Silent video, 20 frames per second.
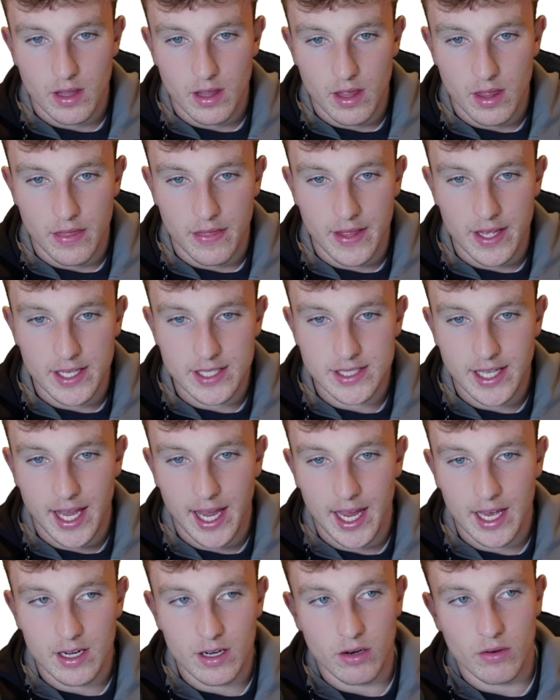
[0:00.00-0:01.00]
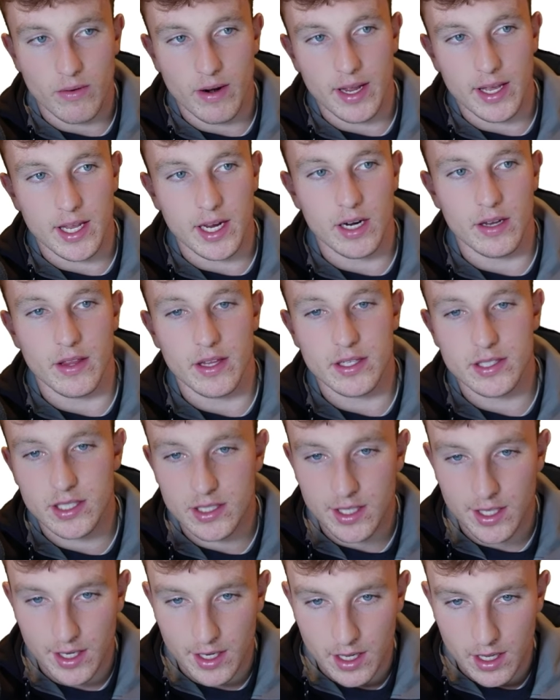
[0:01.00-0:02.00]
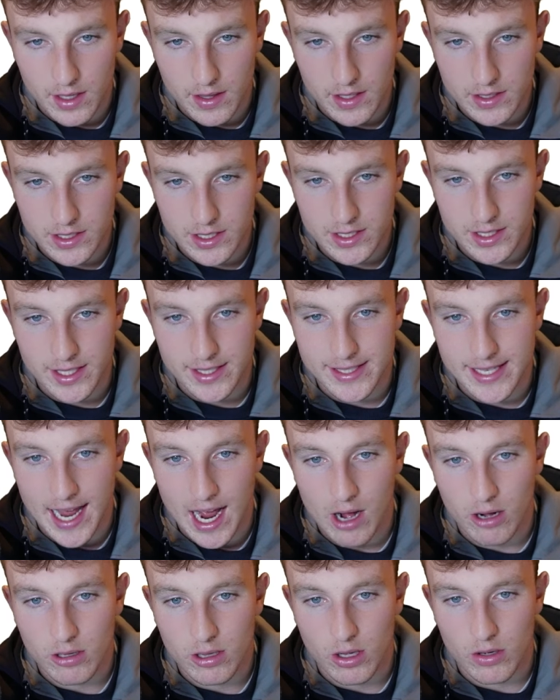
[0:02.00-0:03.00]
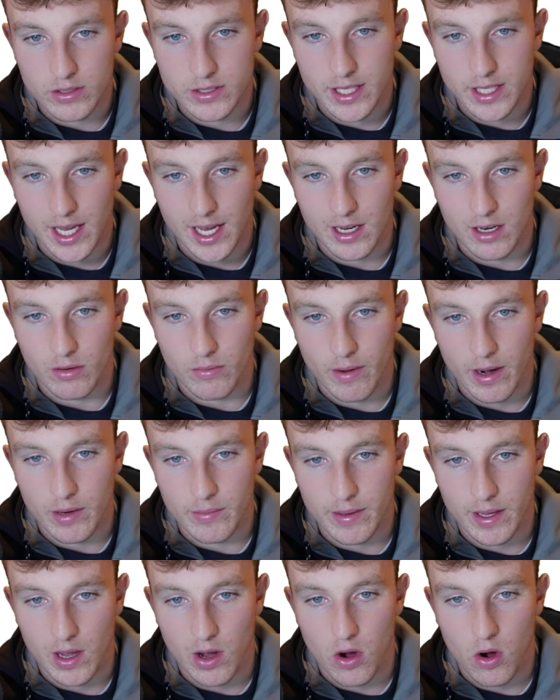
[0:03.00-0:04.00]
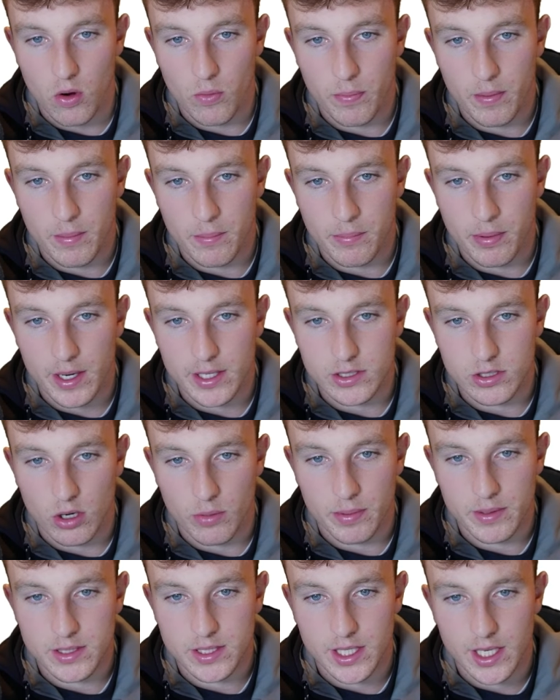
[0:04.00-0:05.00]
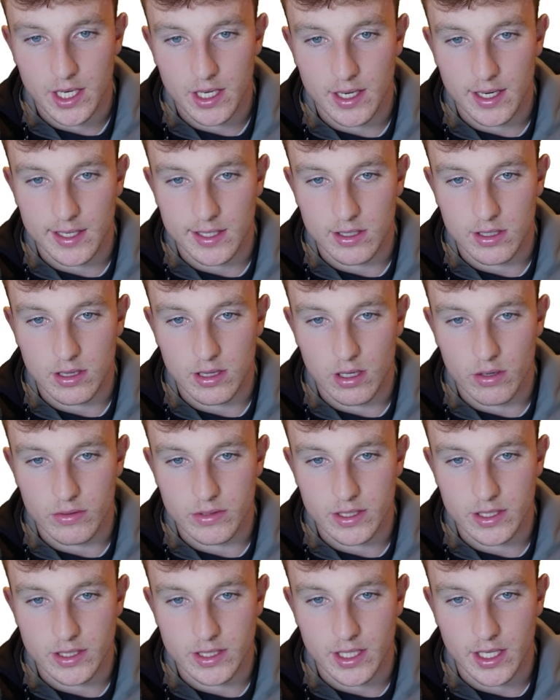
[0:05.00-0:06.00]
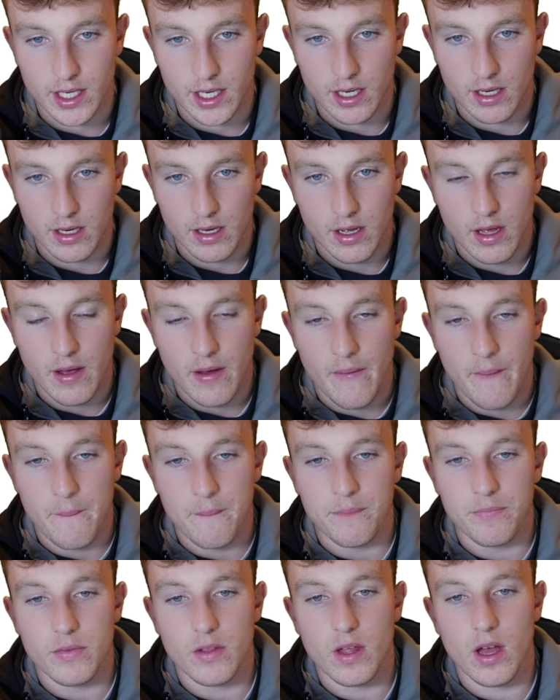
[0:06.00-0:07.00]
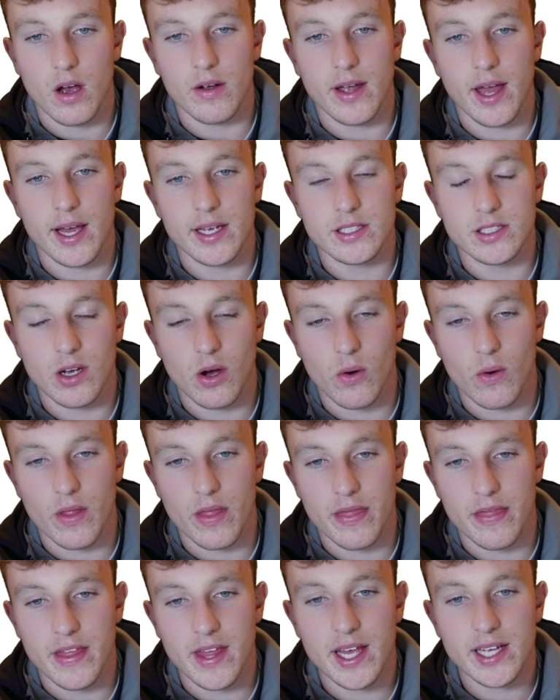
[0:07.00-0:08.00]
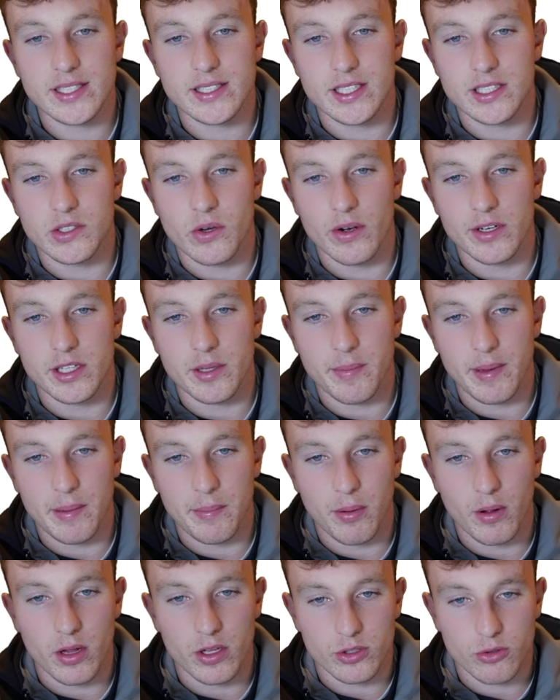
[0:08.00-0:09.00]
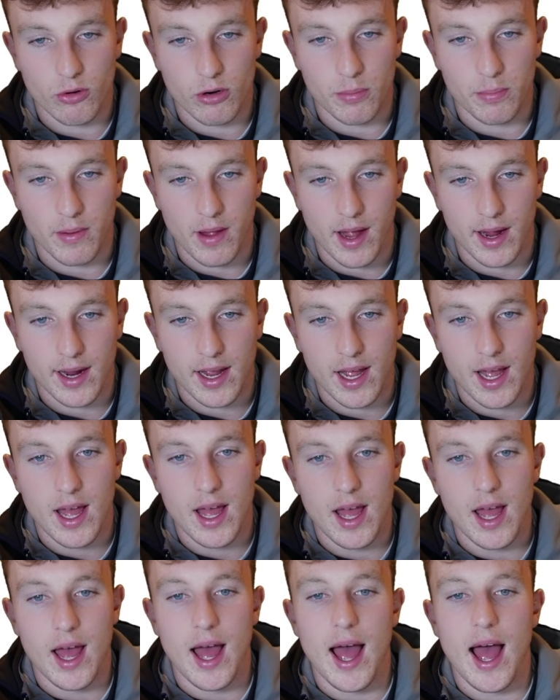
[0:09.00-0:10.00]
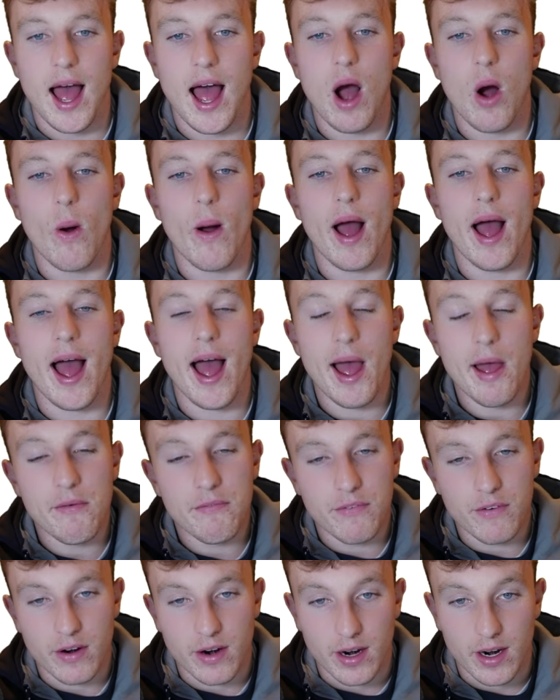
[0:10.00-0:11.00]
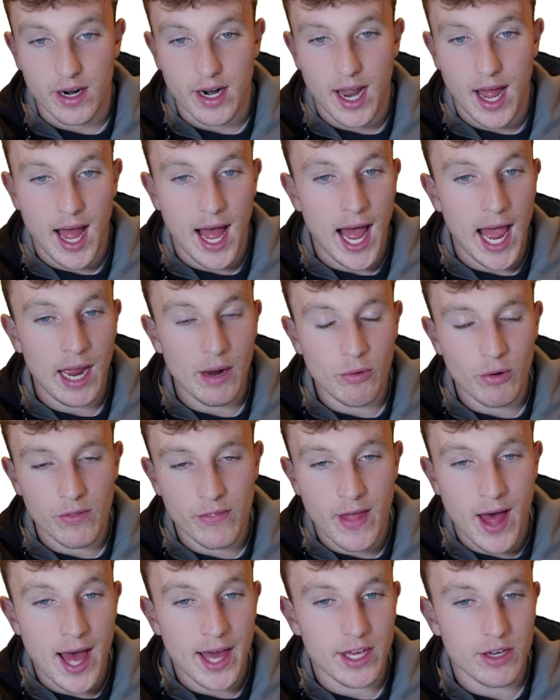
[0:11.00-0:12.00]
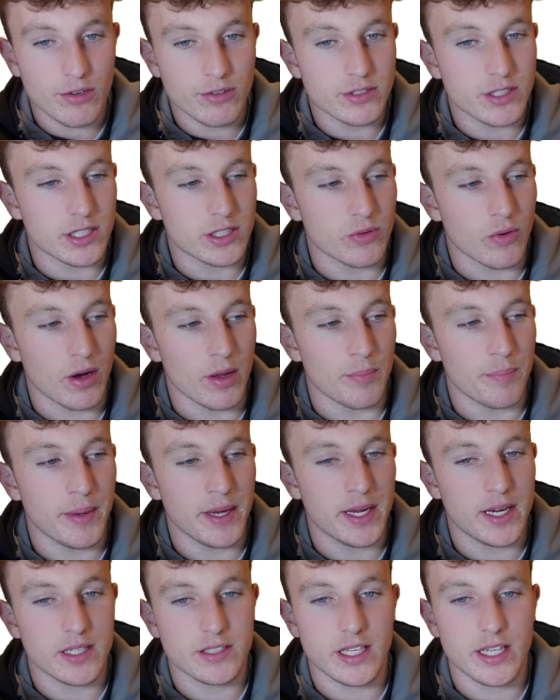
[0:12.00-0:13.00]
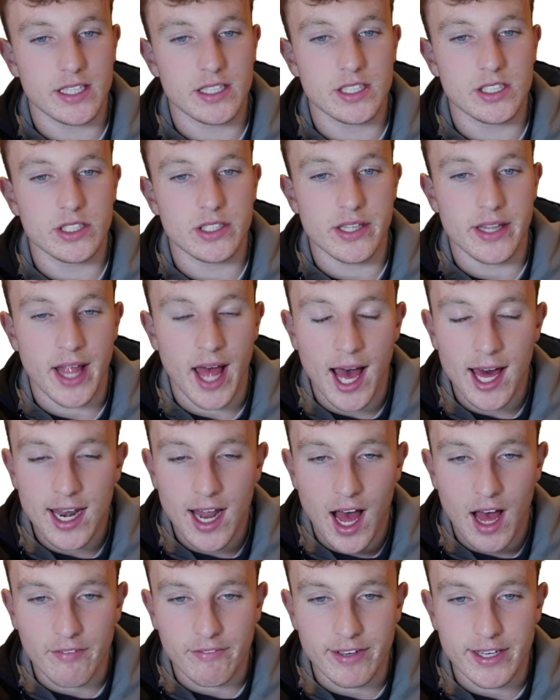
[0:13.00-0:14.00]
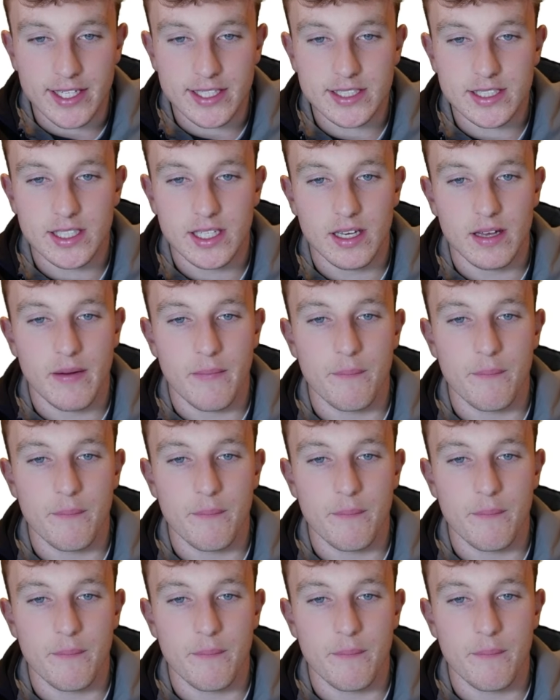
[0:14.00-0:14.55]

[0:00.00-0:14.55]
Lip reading: this candle right here, this is a down close candle, right? Price opens here and closes here. Okay, so this is going to be bullish order block. However, I will not use this one because it's not obvious,